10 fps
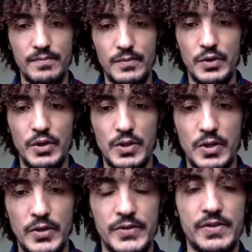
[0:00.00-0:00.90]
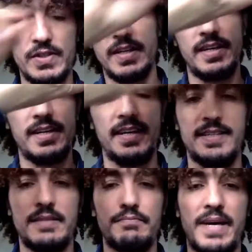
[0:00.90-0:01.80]
neurons
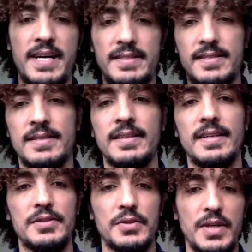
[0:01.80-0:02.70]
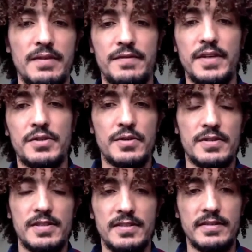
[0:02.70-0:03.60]
and then paths so you have
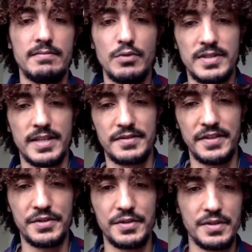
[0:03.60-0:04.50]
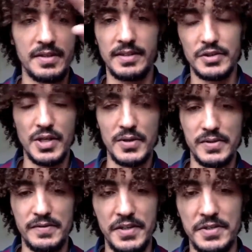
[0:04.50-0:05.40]
features, this is the mustache feature, the
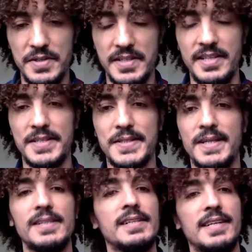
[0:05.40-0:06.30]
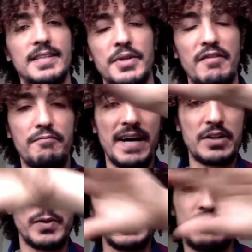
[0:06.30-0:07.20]
trouser feature, etc. And then you have
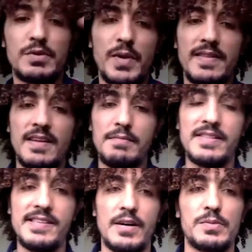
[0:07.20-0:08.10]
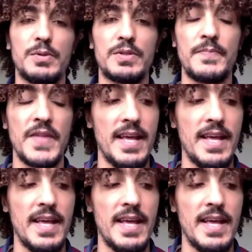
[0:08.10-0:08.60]
pathways between them and the output.